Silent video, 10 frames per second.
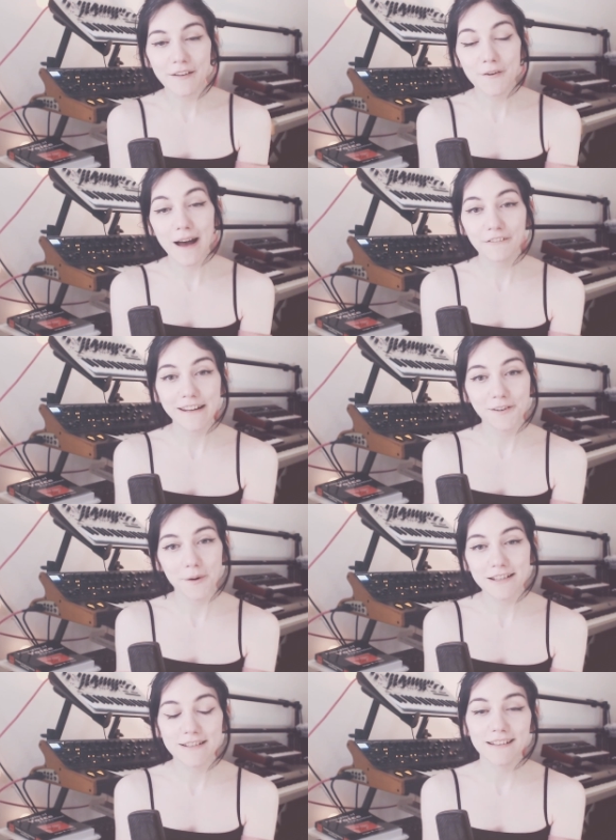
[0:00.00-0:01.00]
If you have any
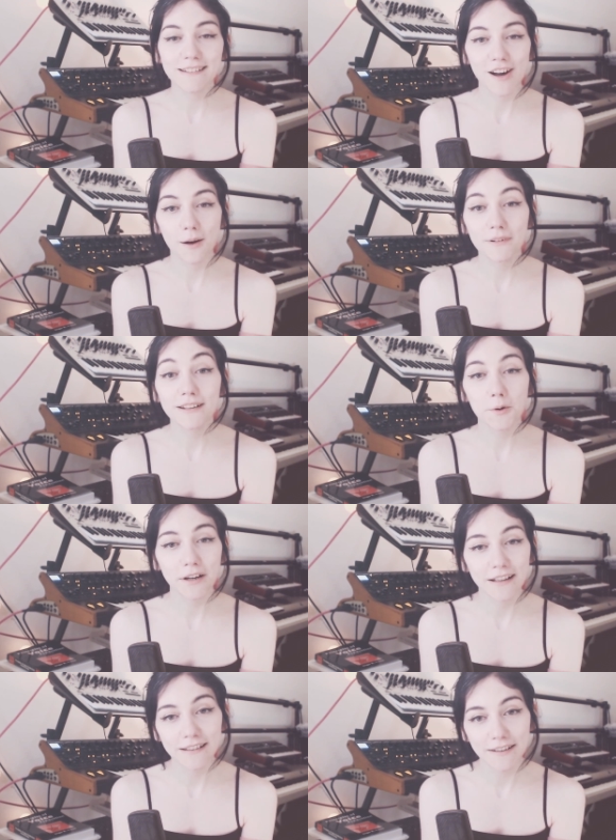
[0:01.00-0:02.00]
questions, comments, or
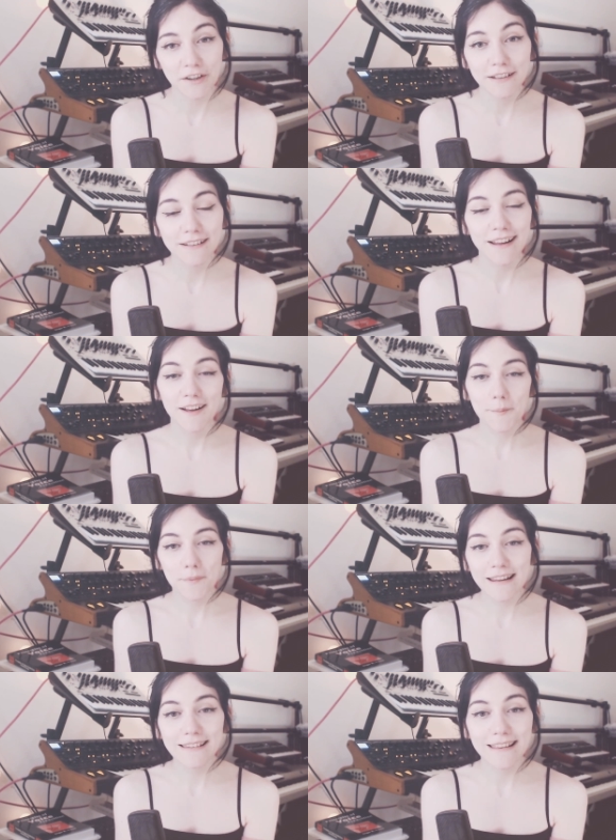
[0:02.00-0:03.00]
concerns,
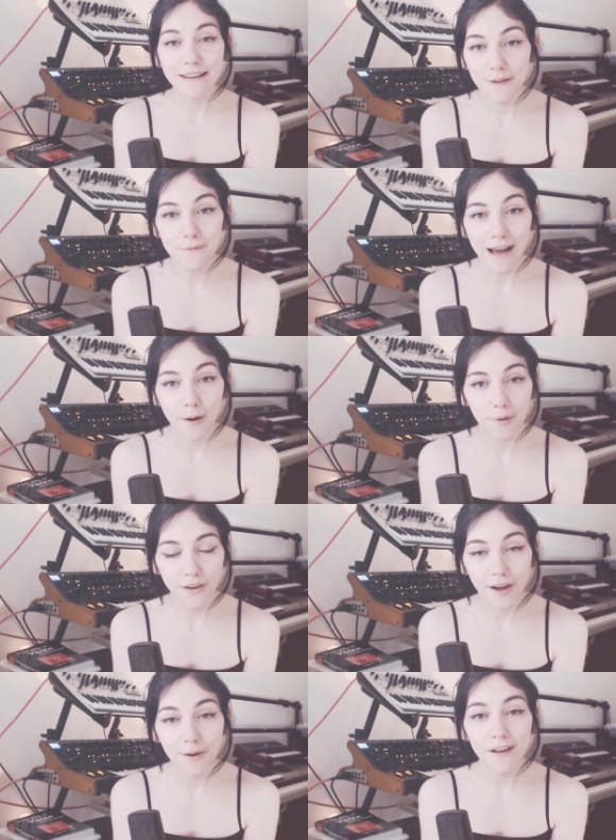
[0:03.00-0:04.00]
please leave them down
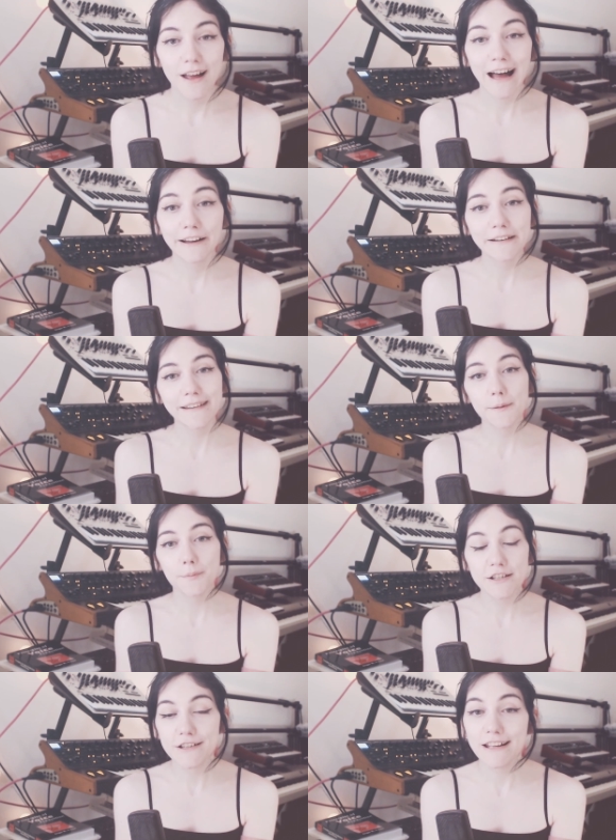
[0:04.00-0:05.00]
below. I really
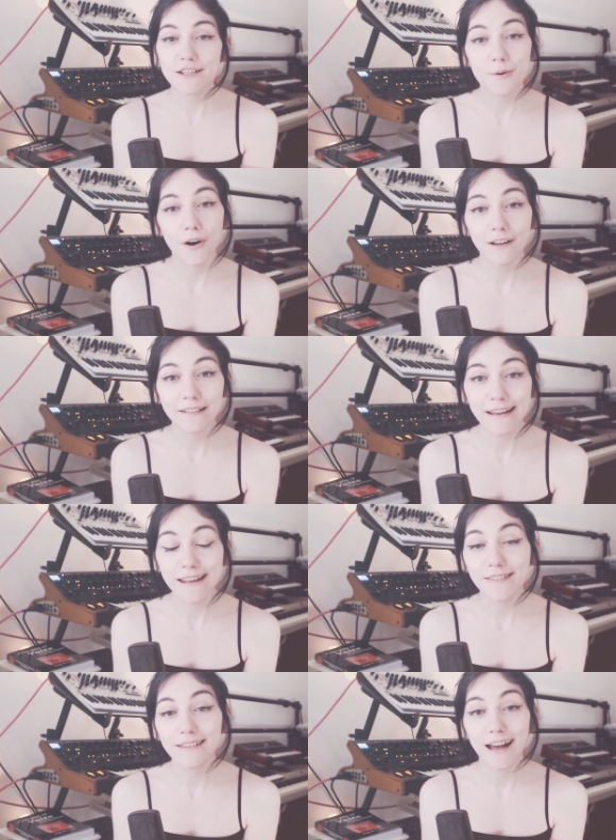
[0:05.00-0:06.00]
appreciate you all
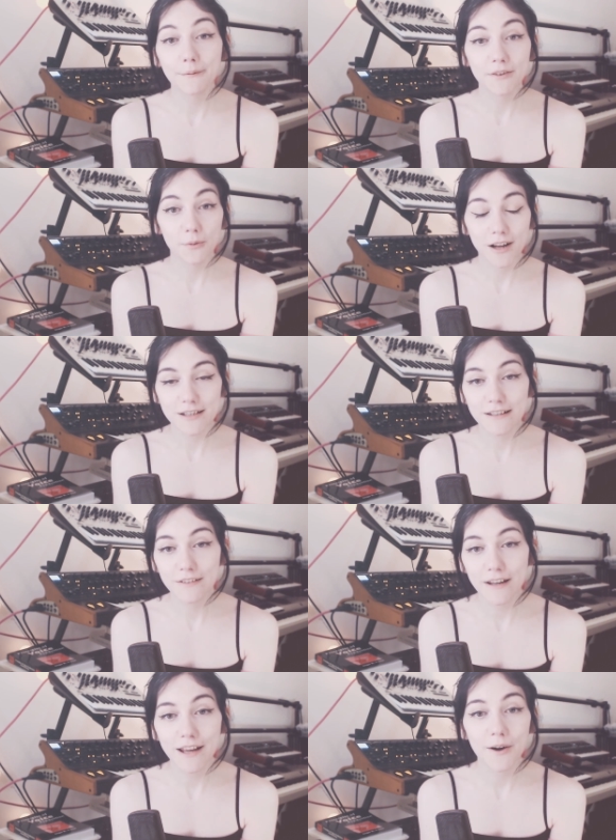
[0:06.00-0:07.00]
taking the time to watch this
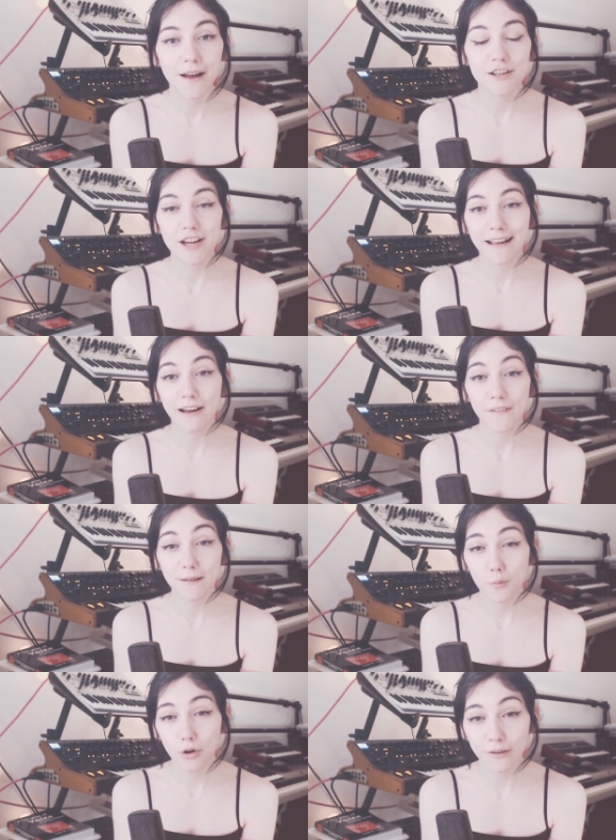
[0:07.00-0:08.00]
video and check out
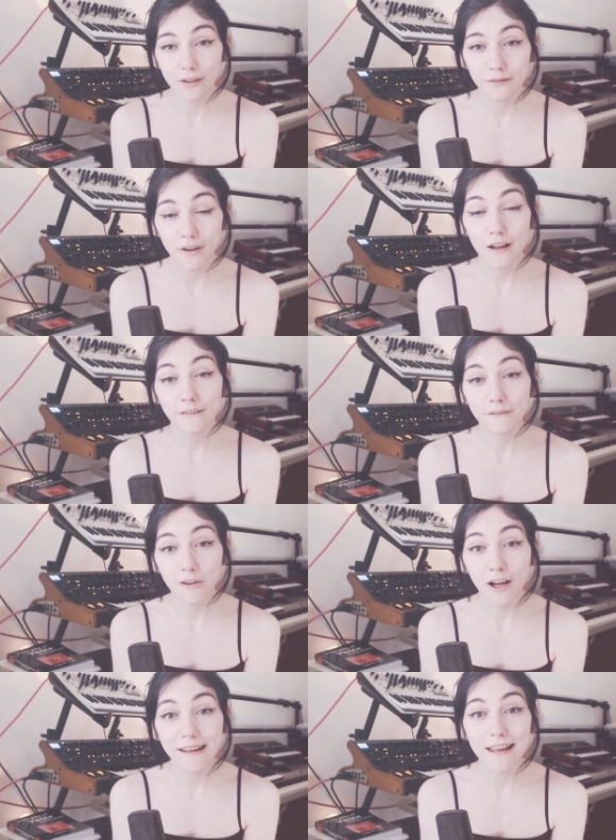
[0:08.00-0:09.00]
this more sort of
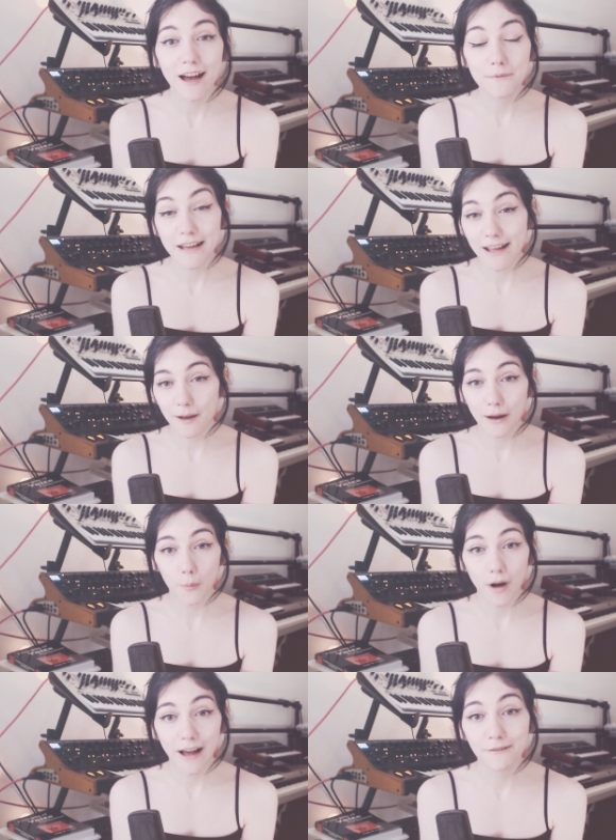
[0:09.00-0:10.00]
vloggy update
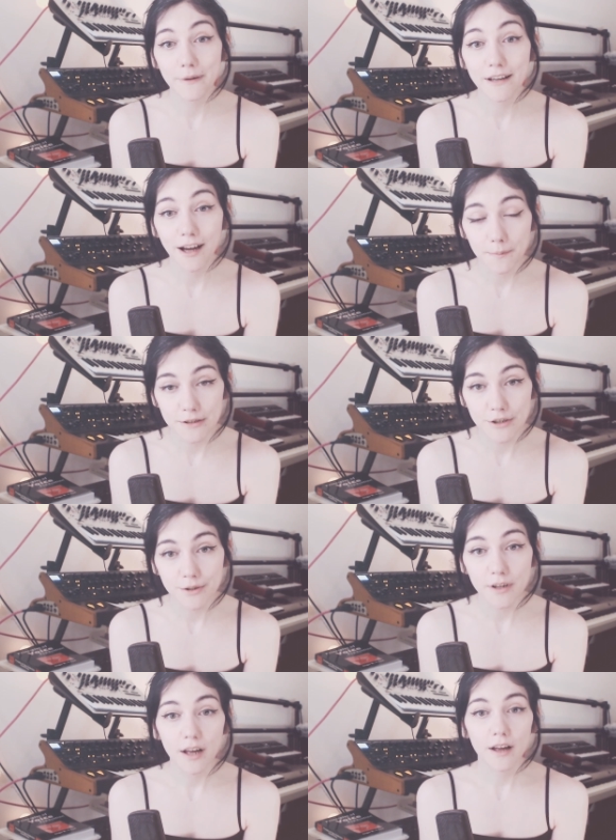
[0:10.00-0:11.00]
about what I've been up to.